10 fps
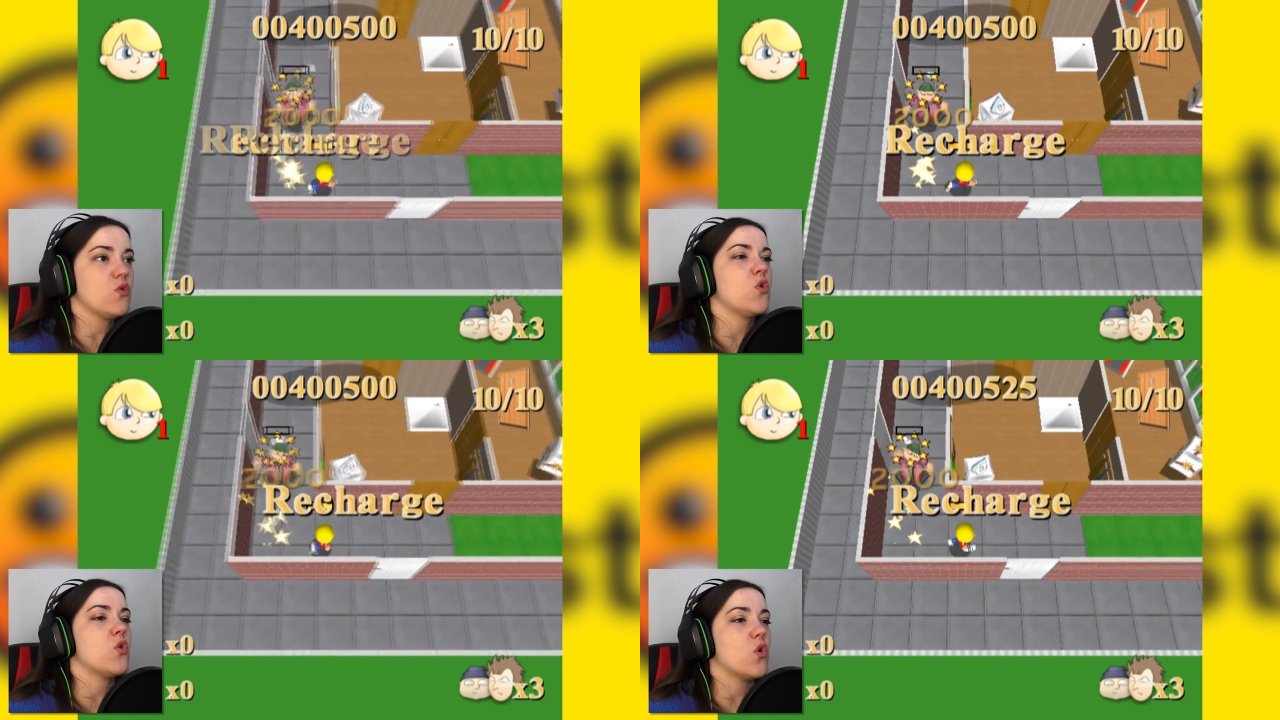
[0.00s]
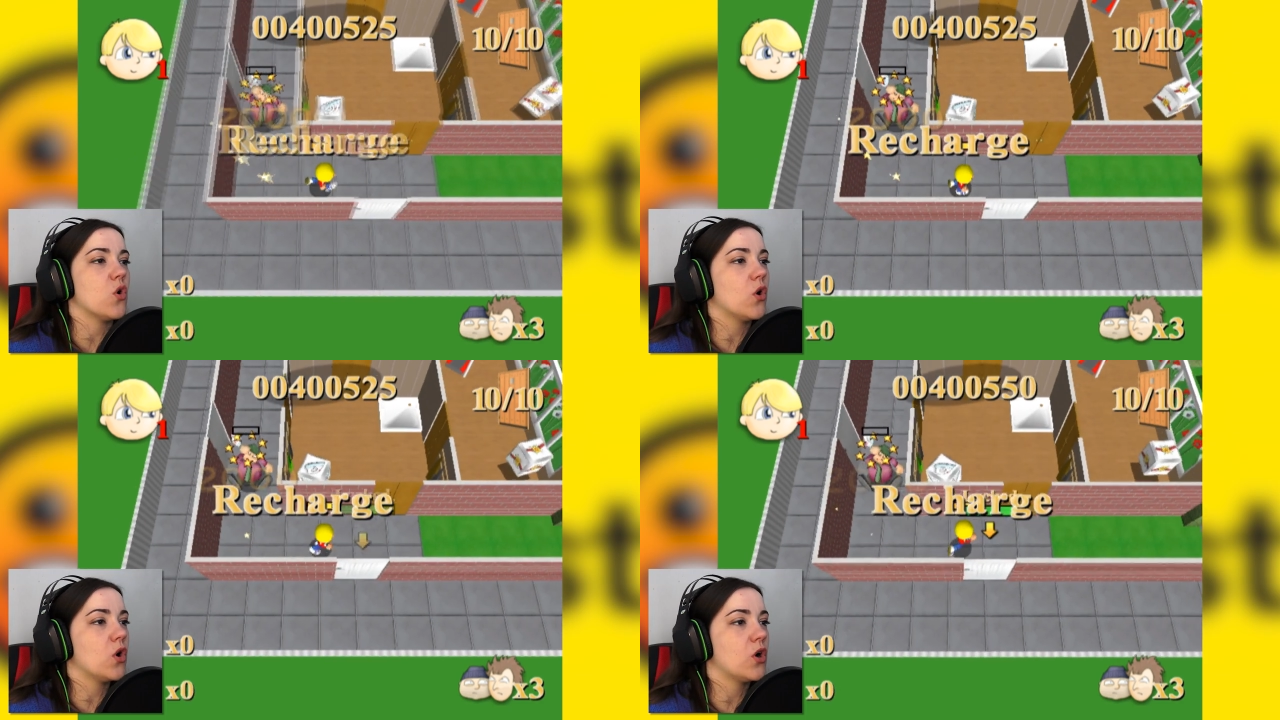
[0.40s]

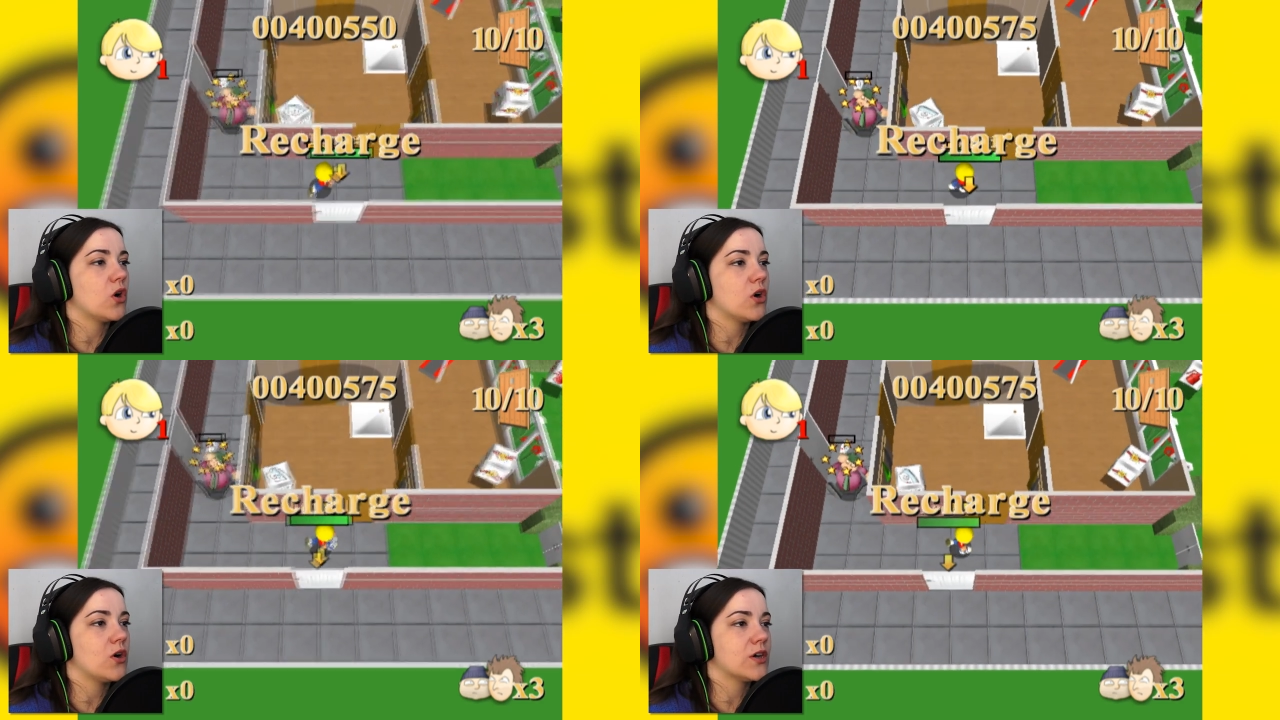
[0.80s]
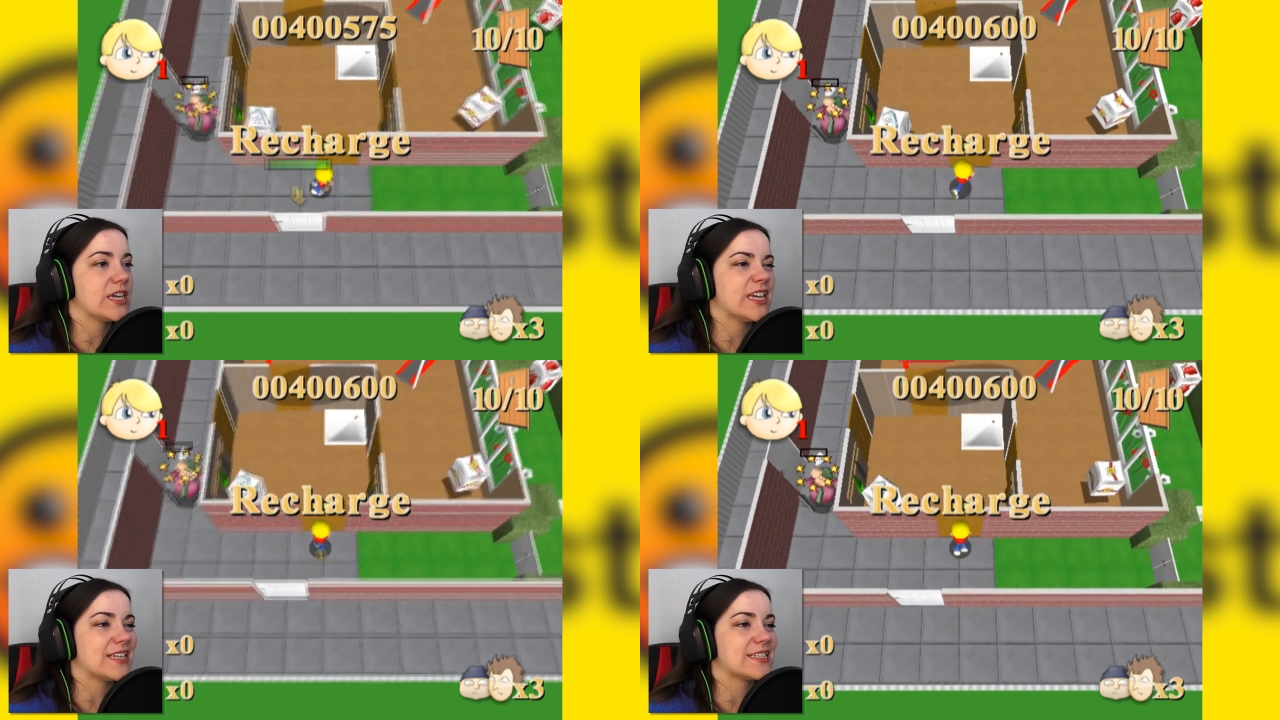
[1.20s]
Oh,
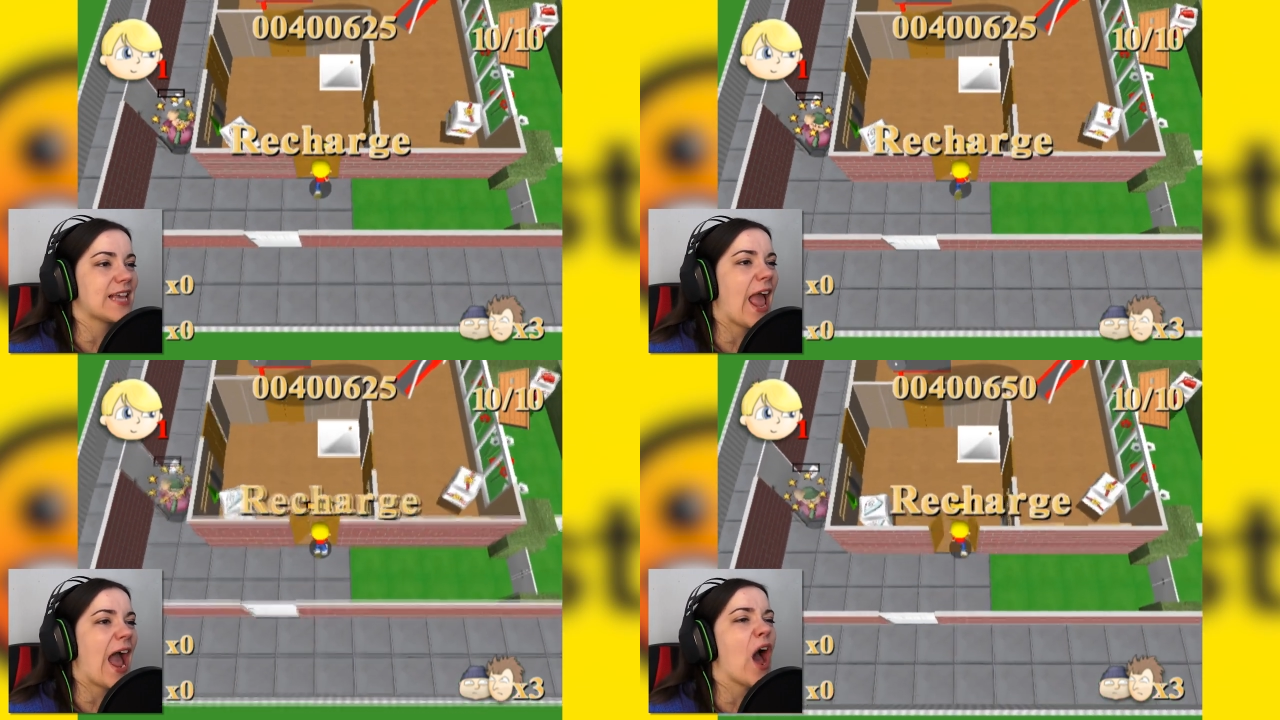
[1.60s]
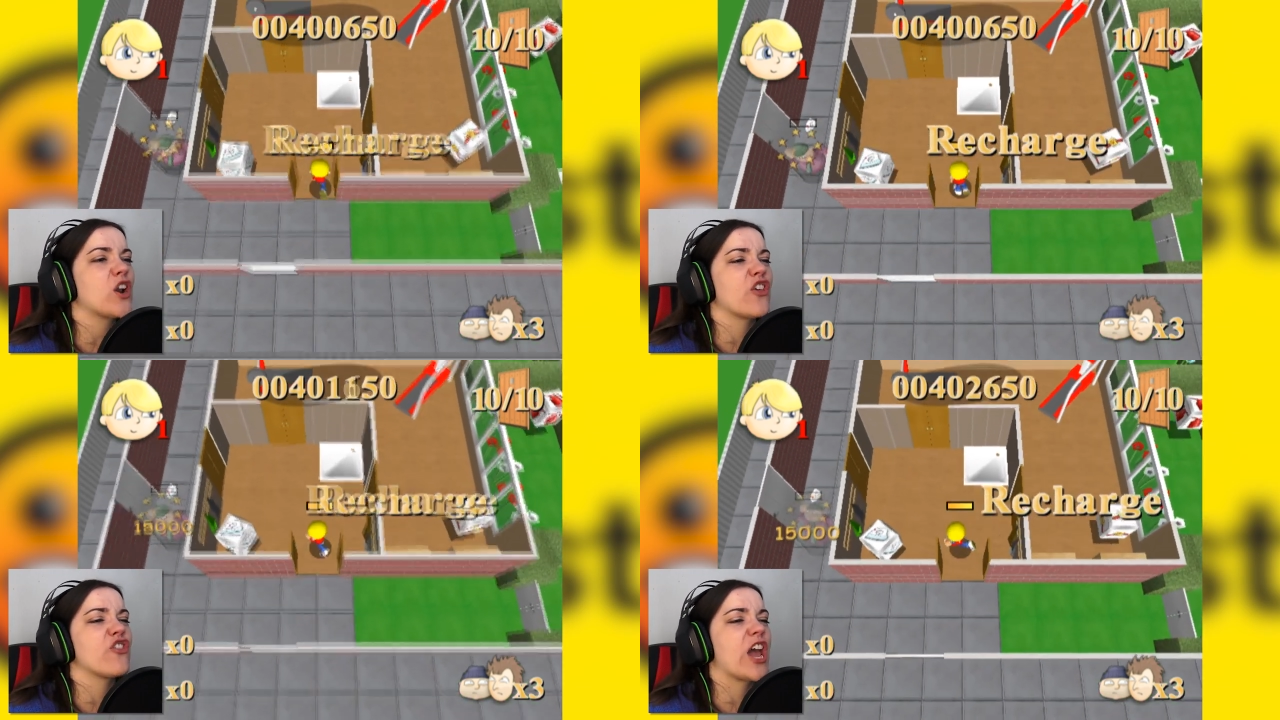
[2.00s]
he is
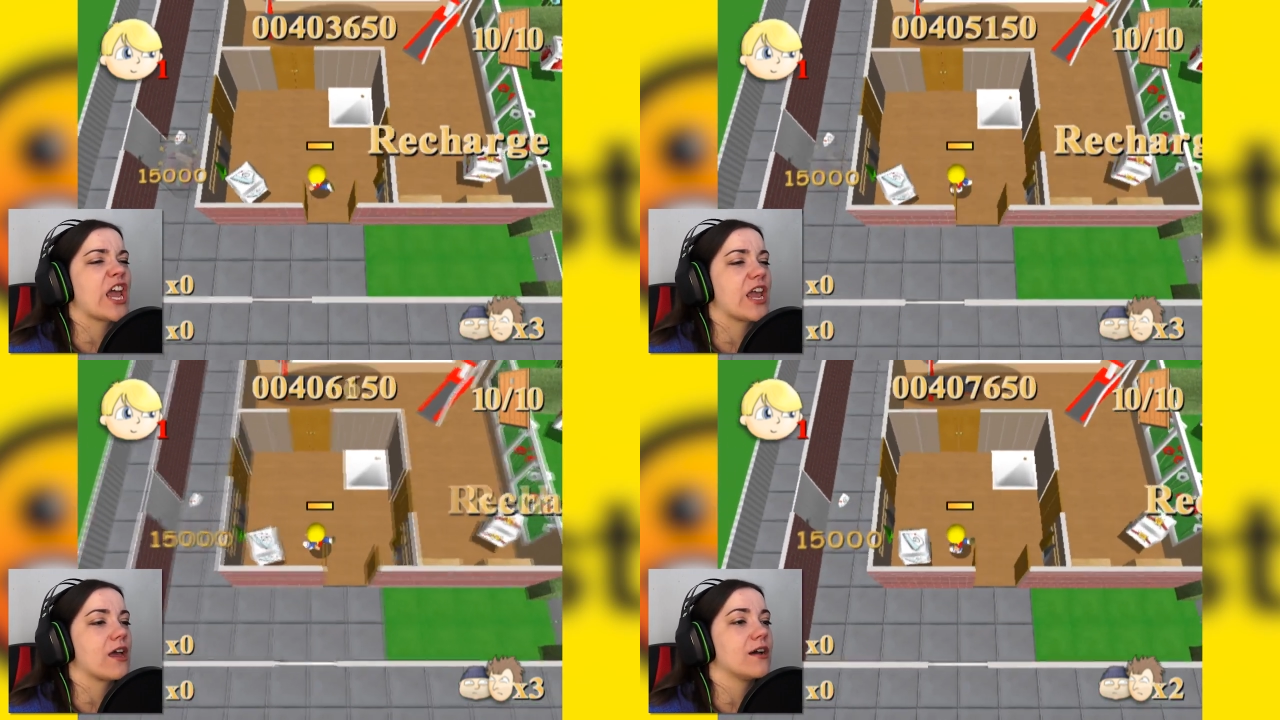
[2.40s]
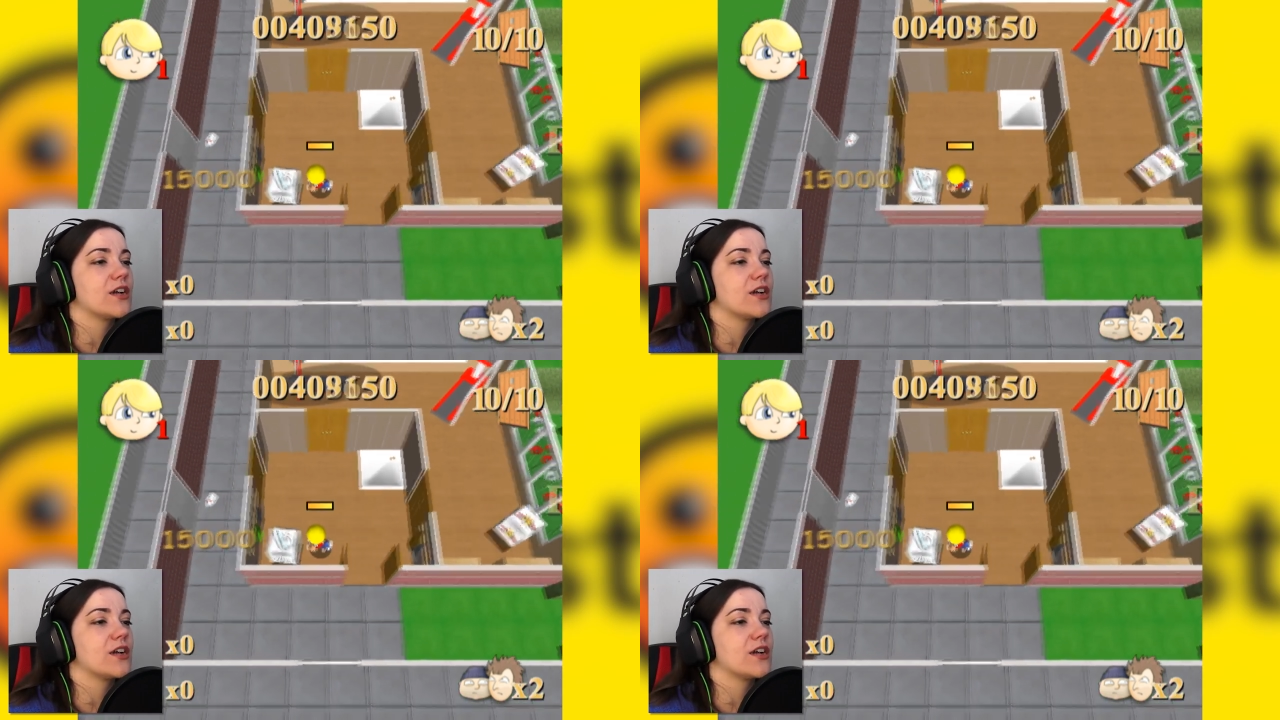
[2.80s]
out of there.